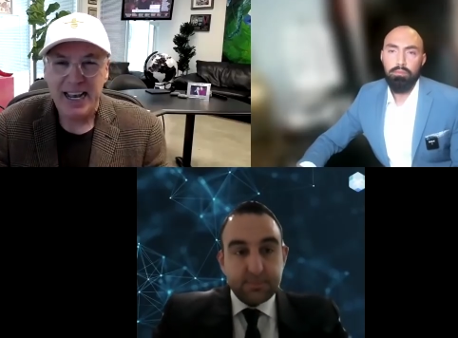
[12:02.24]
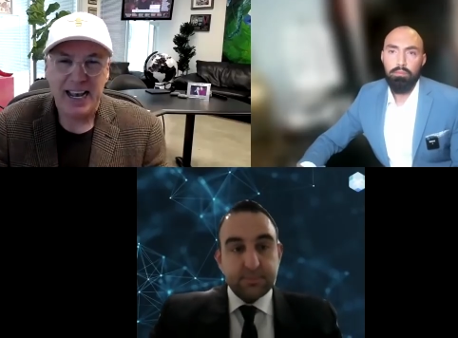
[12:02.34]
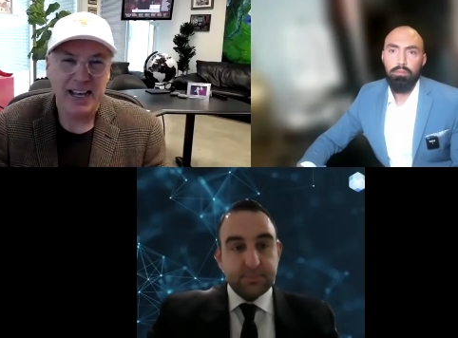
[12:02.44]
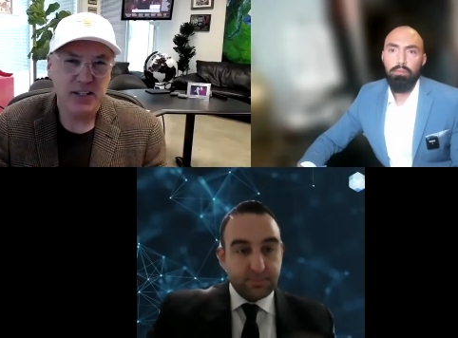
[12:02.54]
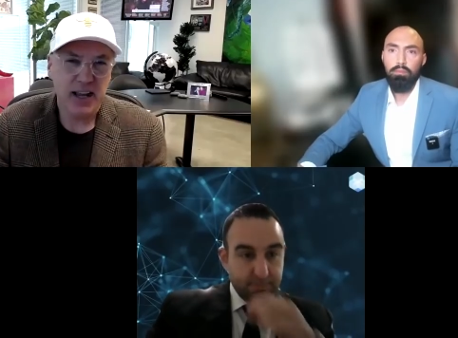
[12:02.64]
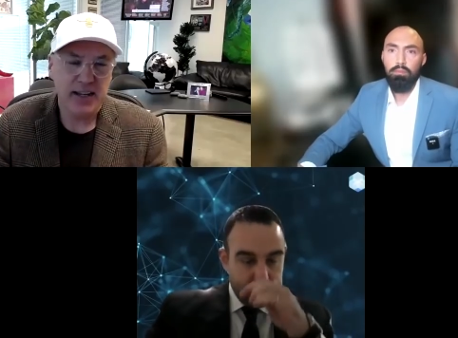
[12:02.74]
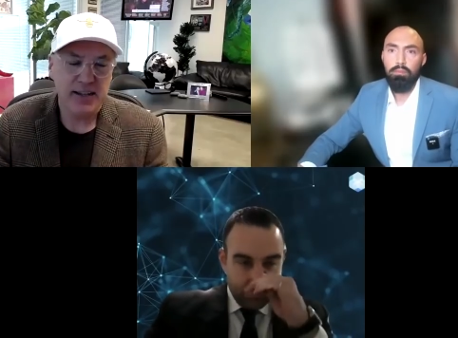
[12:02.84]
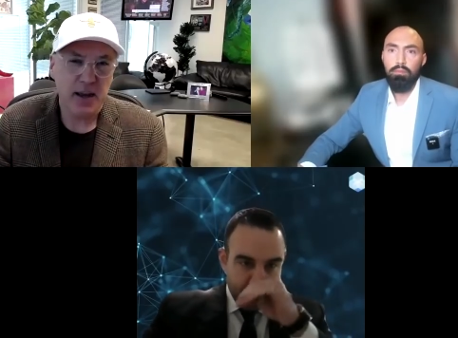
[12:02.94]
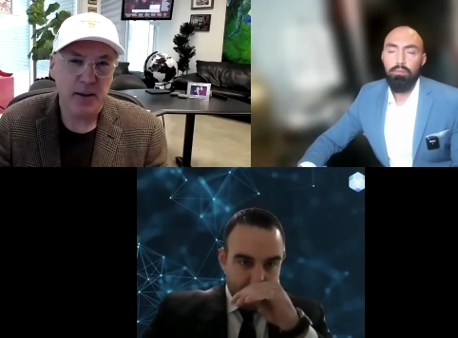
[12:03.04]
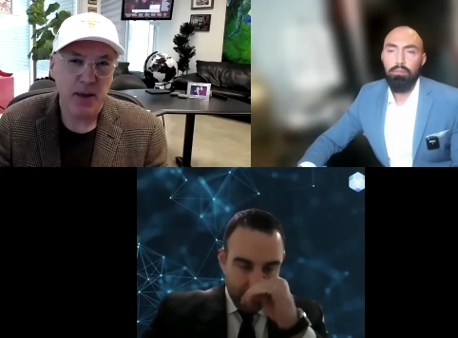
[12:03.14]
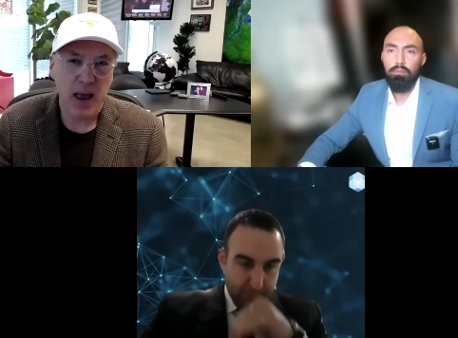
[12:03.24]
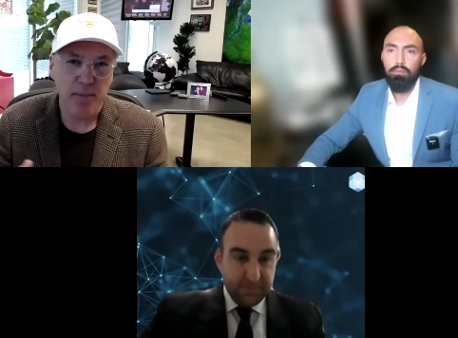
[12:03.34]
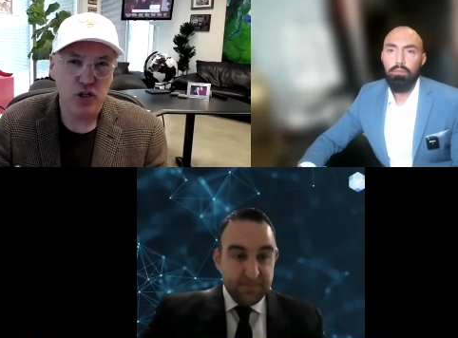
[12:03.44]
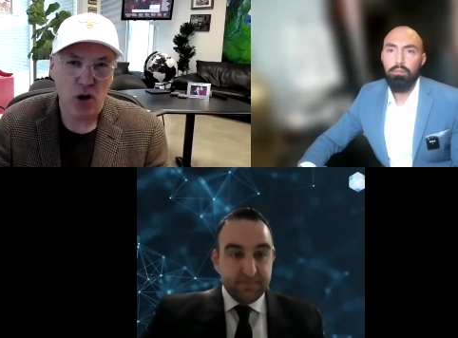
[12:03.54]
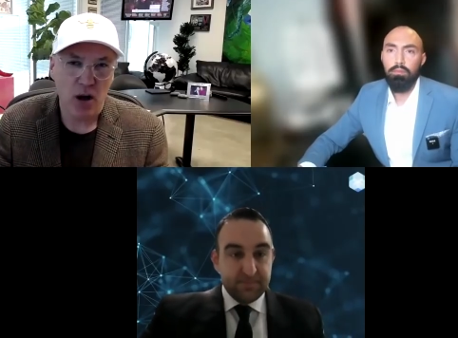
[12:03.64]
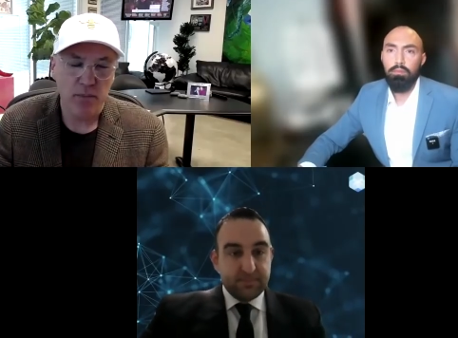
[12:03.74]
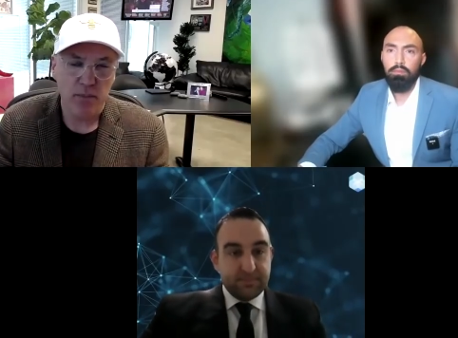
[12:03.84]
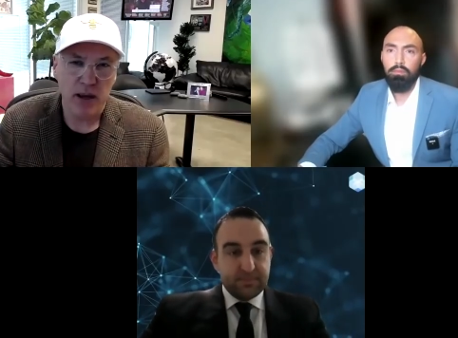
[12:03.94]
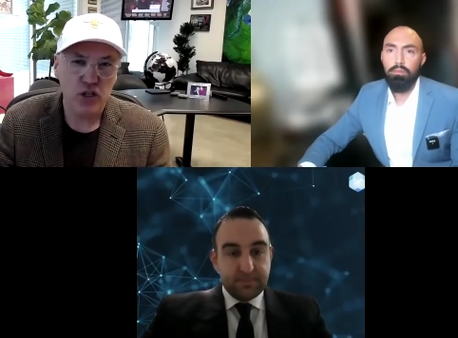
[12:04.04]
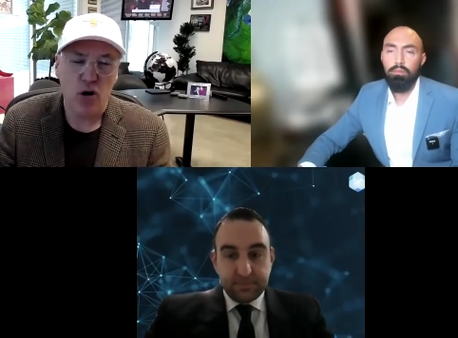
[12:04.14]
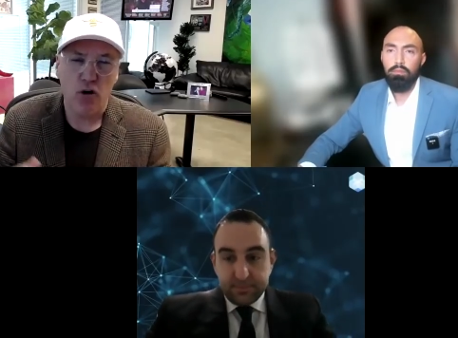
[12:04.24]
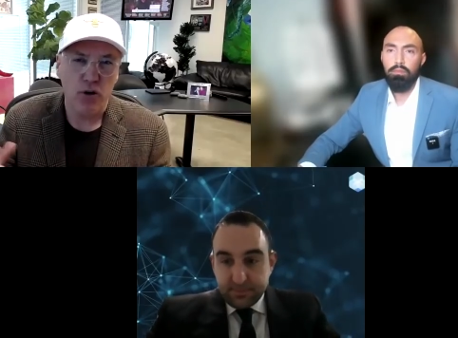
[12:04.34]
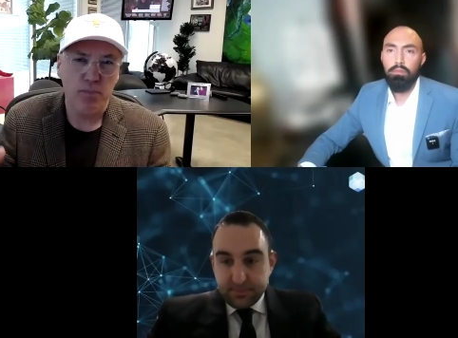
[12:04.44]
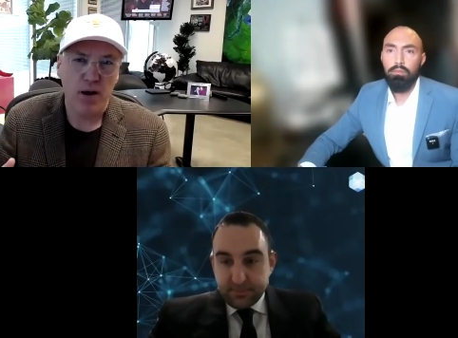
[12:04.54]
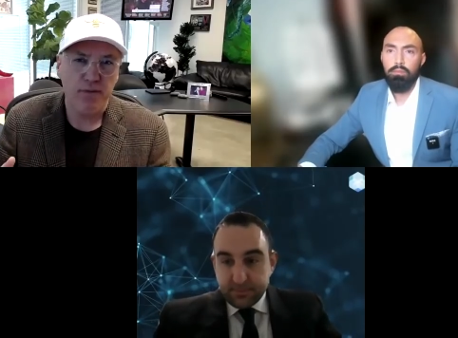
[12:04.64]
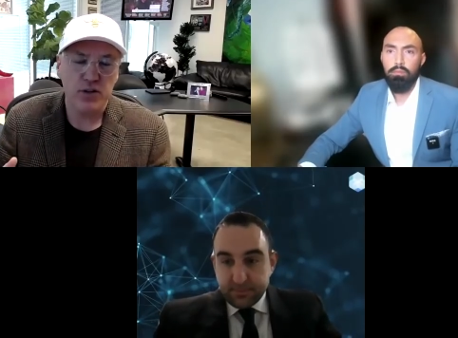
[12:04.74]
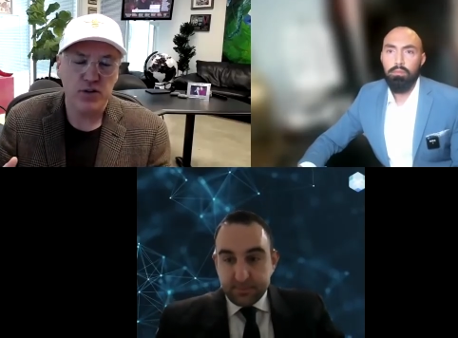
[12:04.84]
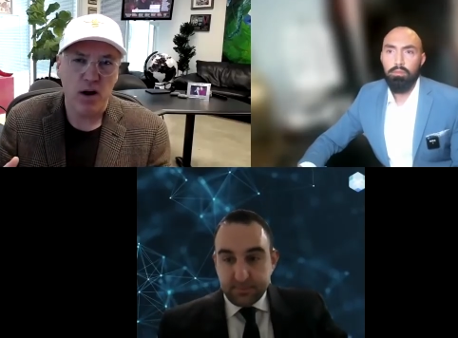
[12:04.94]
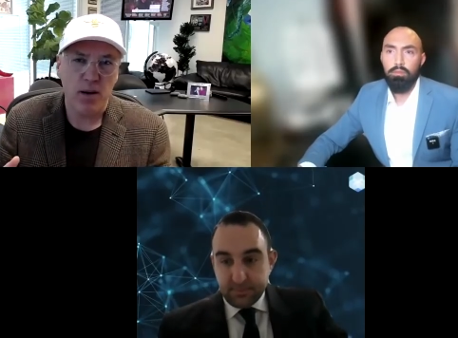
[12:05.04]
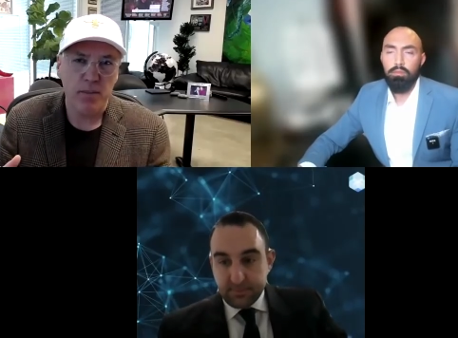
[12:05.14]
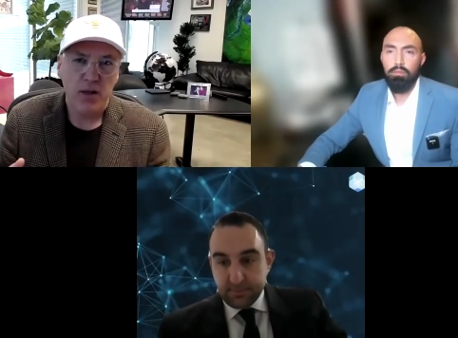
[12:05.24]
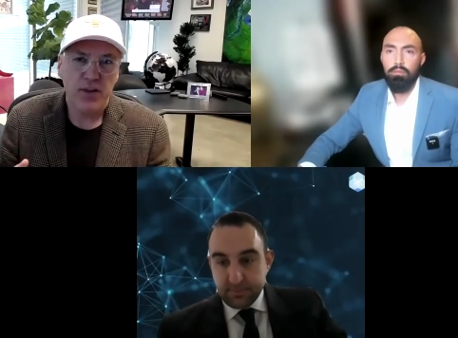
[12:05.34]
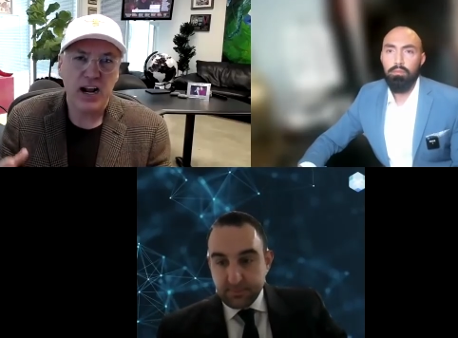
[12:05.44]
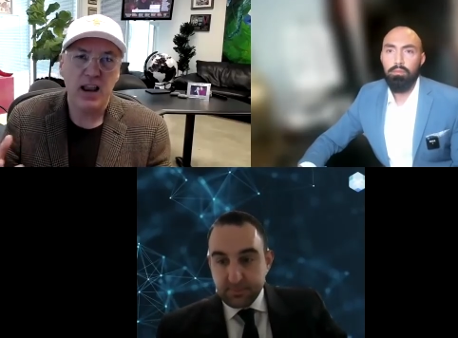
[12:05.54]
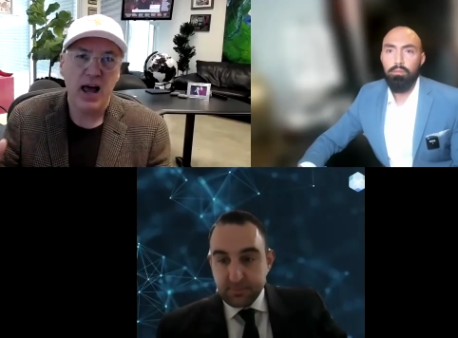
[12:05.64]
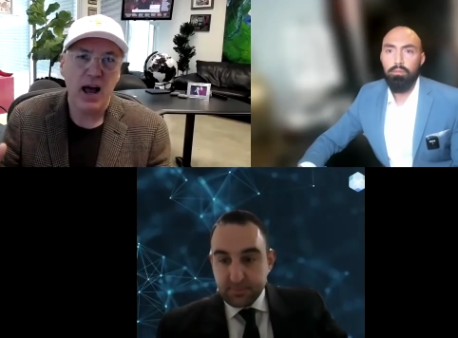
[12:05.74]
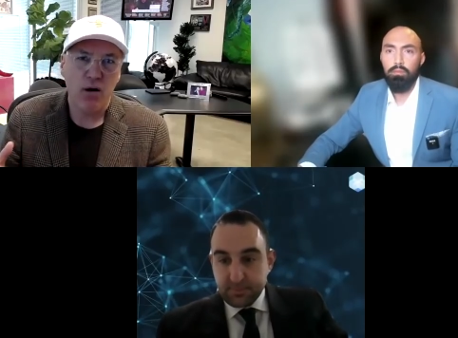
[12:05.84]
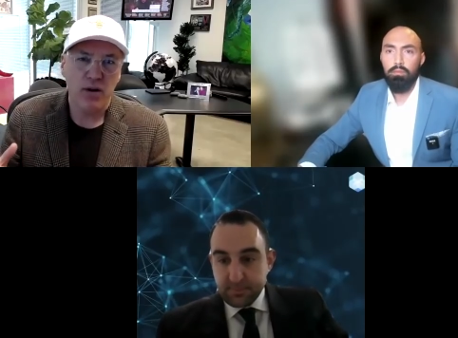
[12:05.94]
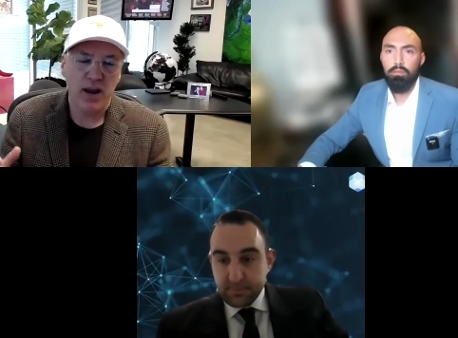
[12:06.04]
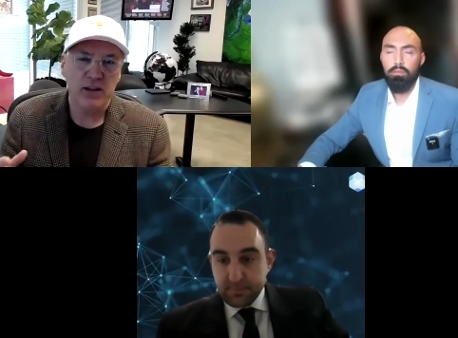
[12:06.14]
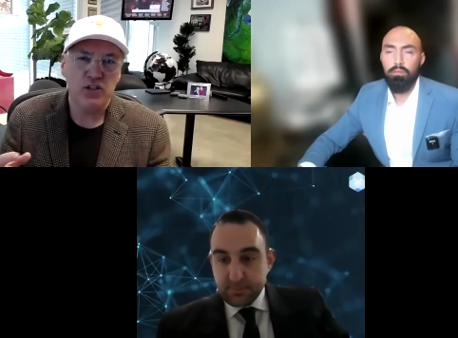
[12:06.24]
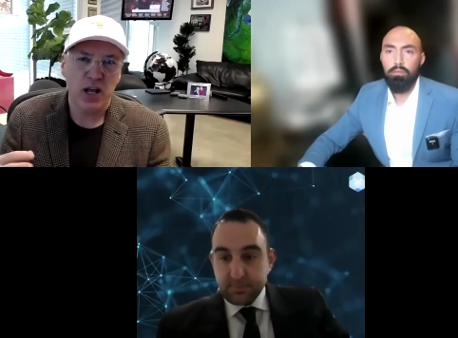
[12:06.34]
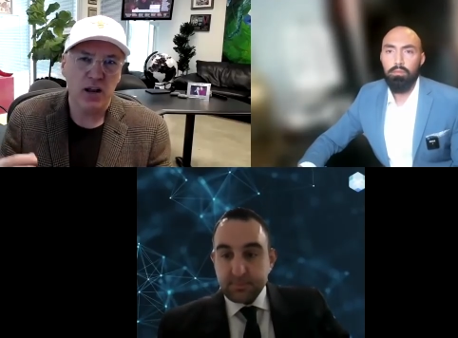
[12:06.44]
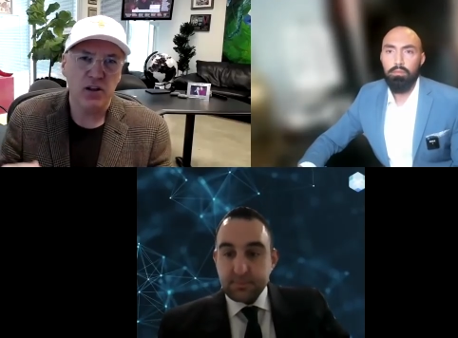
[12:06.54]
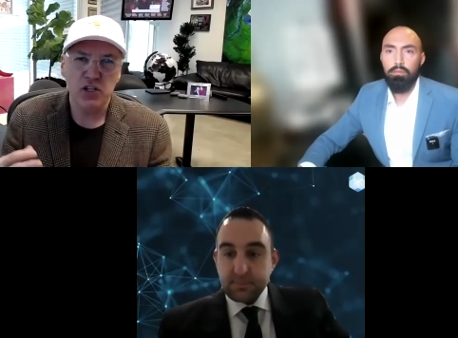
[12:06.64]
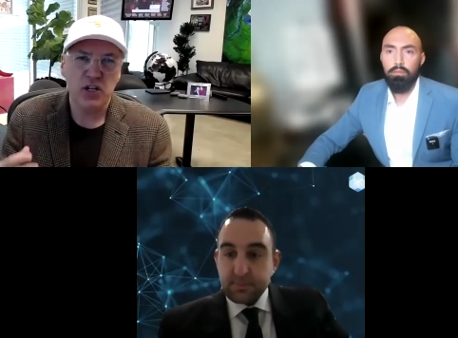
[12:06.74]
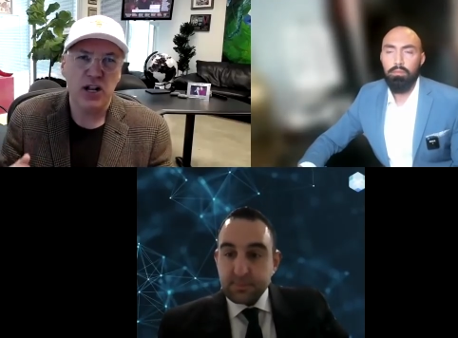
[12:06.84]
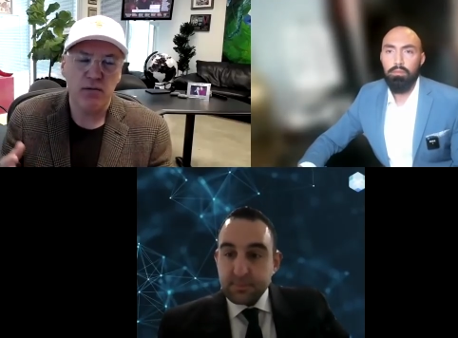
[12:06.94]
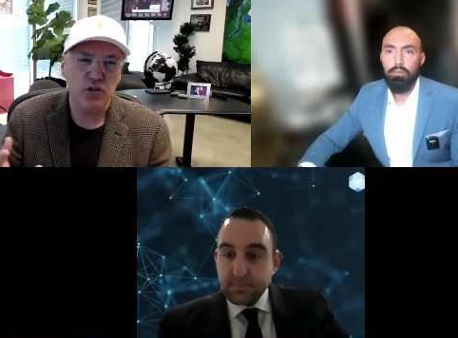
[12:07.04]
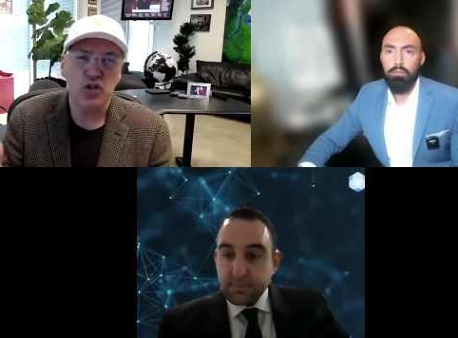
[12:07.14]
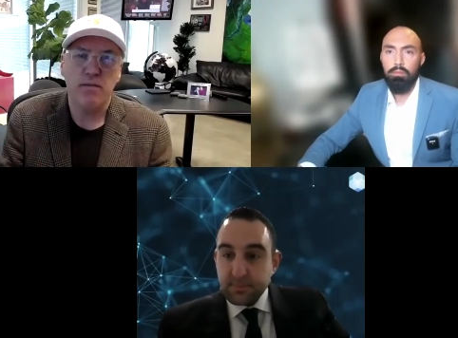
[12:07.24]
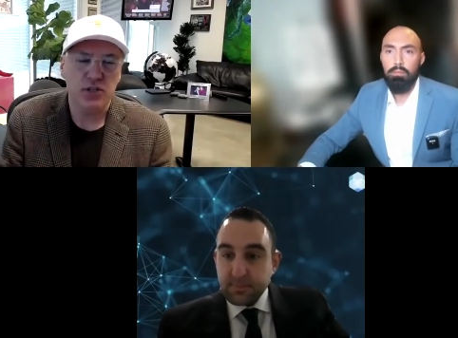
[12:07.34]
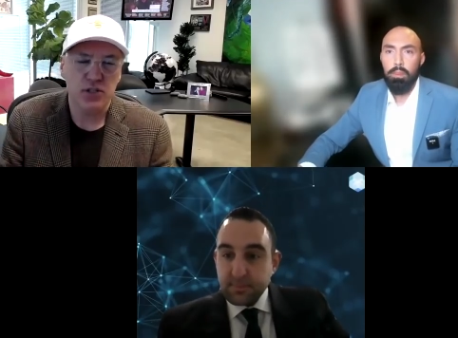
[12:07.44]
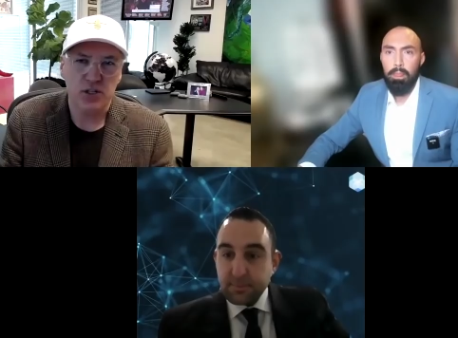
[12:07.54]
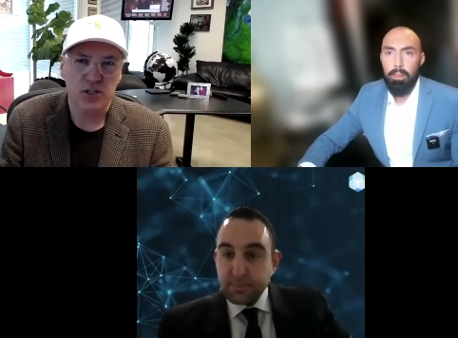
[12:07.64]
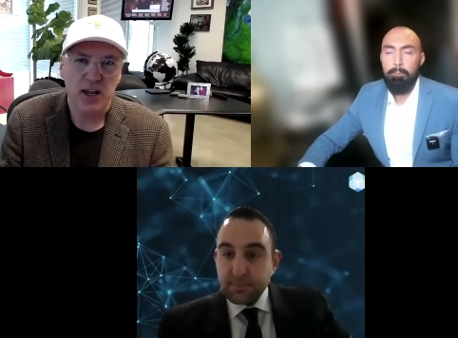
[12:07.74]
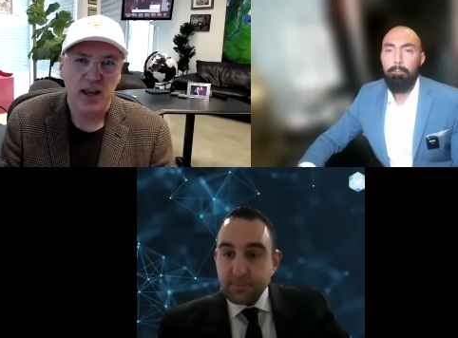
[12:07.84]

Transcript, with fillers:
Speaker 1: is that Amazon makes all the profits from the cloud and selling these cloud services.